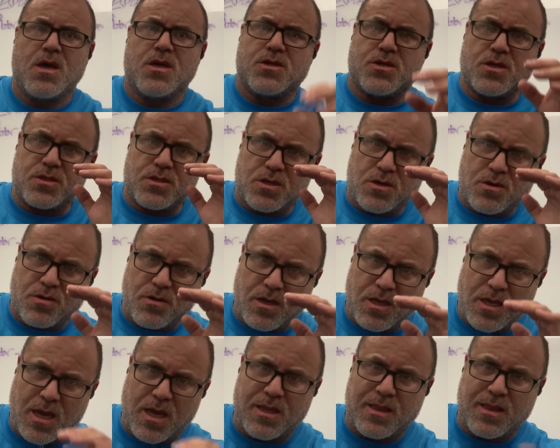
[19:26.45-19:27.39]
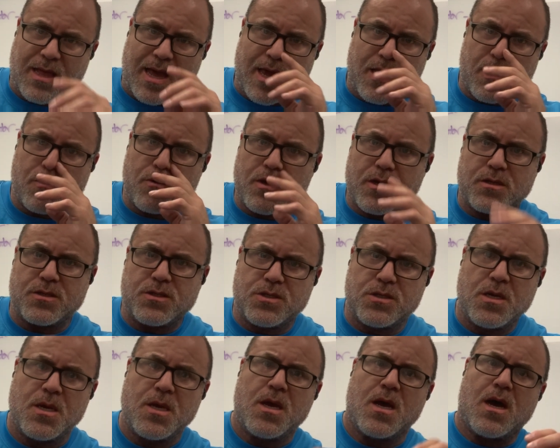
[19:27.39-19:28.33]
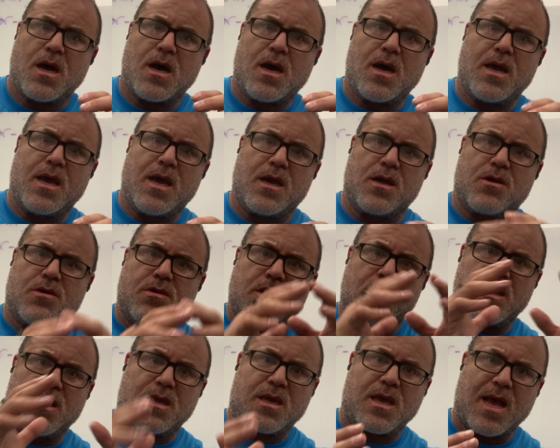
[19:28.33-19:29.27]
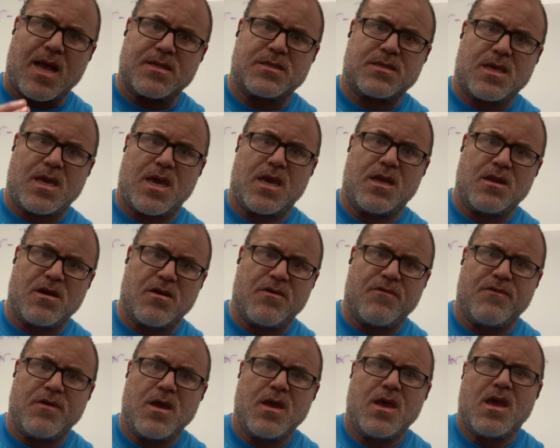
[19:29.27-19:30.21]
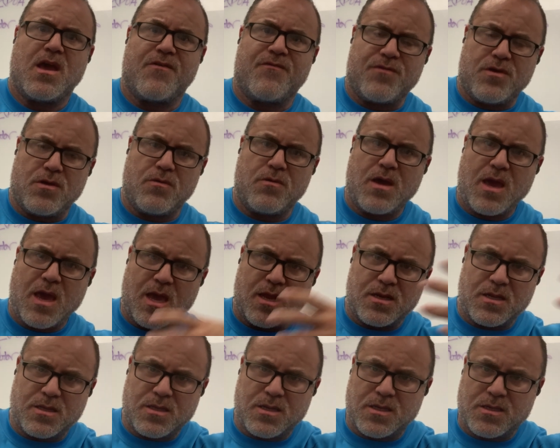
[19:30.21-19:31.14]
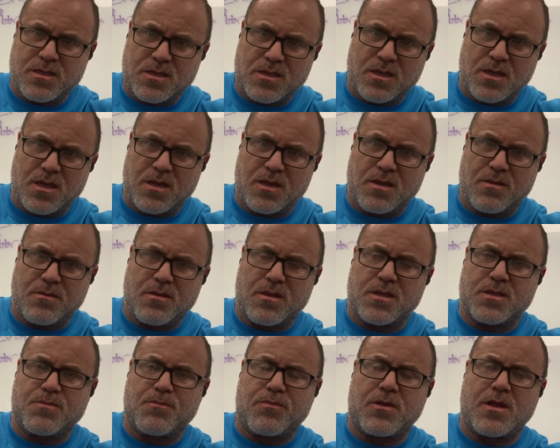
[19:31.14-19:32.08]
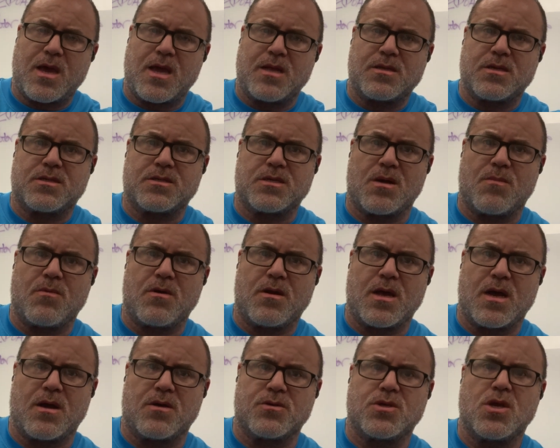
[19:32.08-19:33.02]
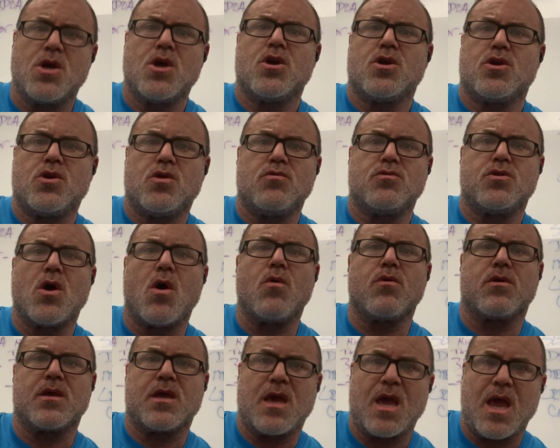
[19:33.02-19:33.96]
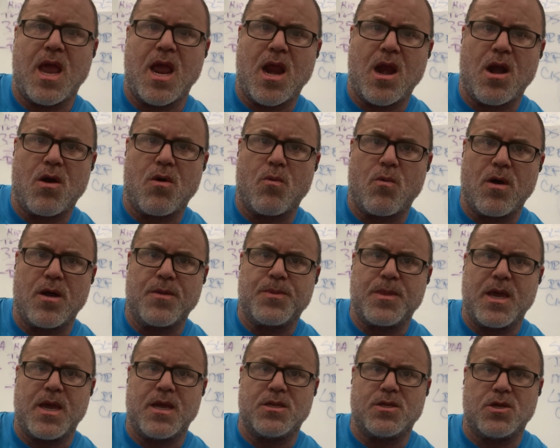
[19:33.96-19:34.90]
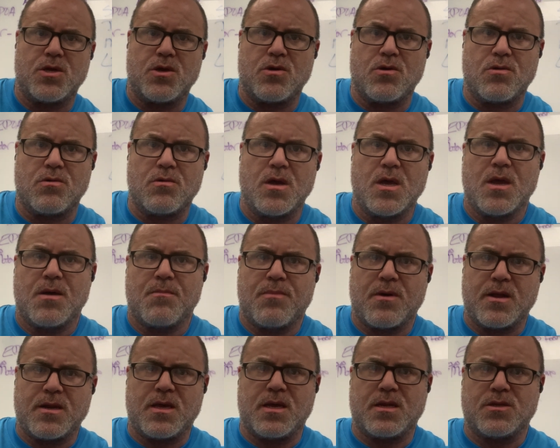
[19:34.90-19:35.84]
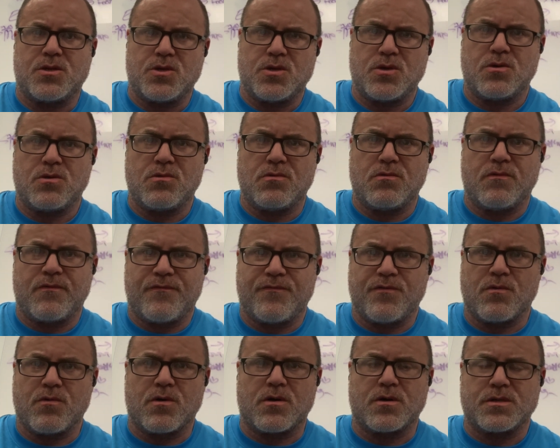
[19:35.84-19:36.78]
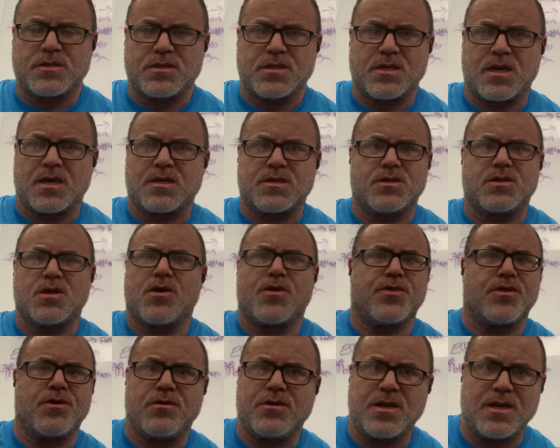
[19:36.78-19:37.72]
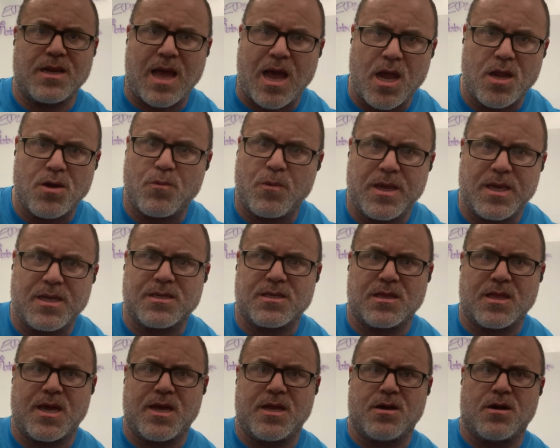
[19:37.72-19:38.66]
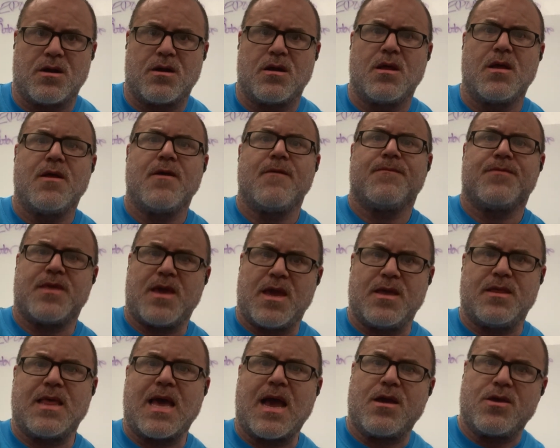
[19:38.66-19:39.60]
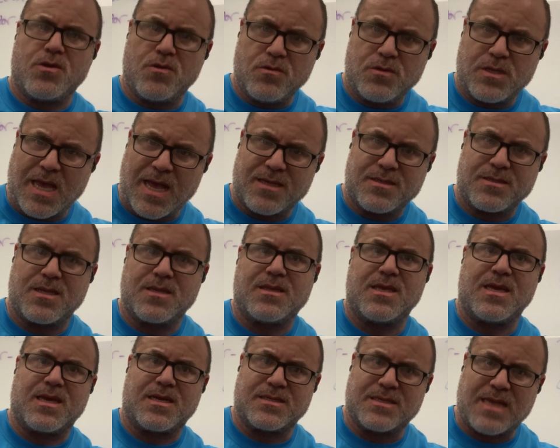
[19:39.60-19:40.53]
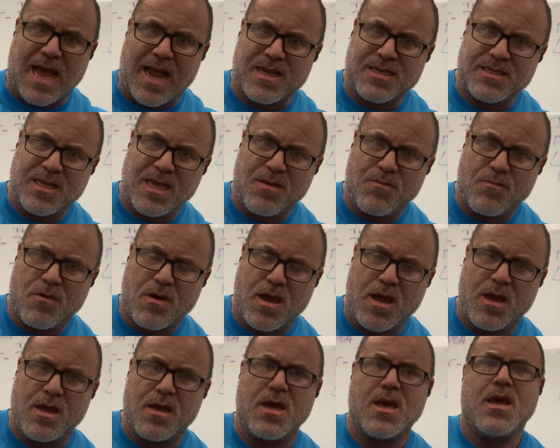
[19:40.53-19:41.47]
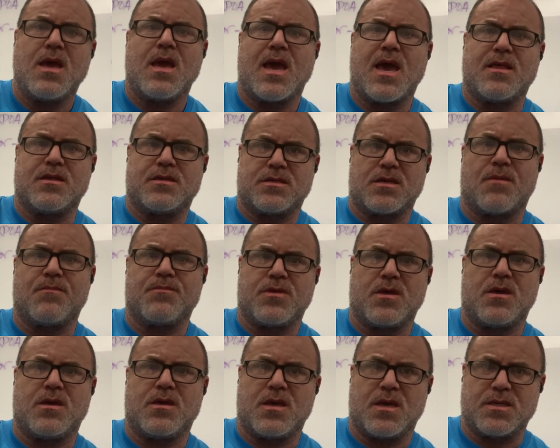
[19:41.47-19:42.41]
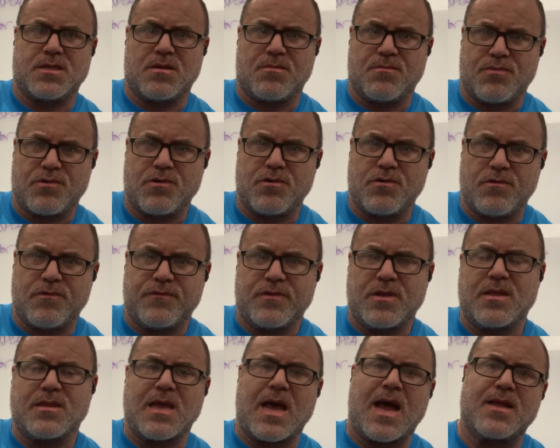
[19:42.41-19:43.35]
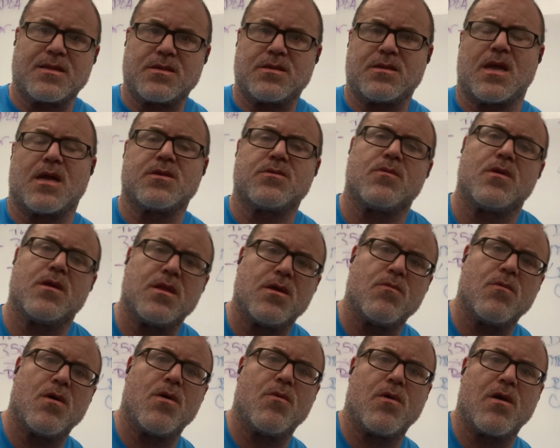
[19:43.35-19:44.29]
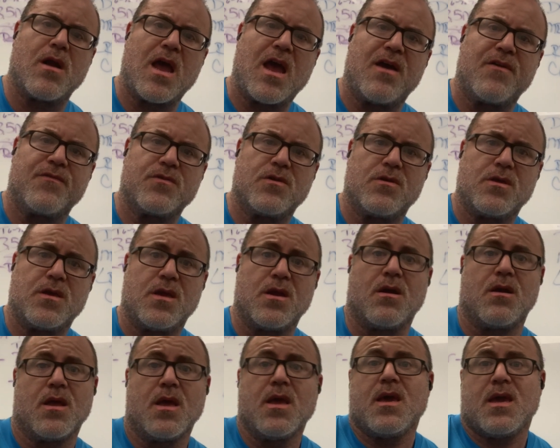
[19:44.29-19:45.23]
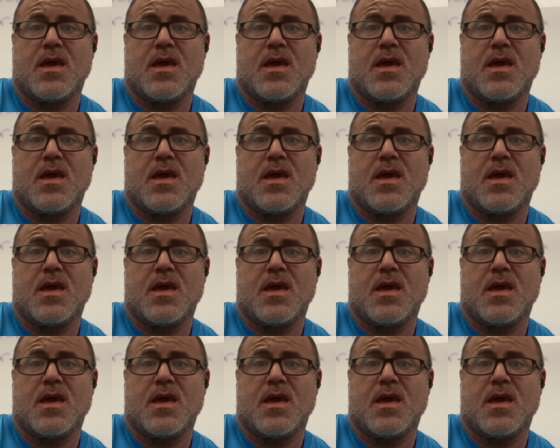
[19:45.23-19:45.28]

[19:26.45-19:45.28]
Just create language and create a cascade of, if you handed this plan to someone else, you don't care what they do, but in 2, 4, 6, 39 weeks later, you test it the exact same way and something is improved. That's really what we're after here.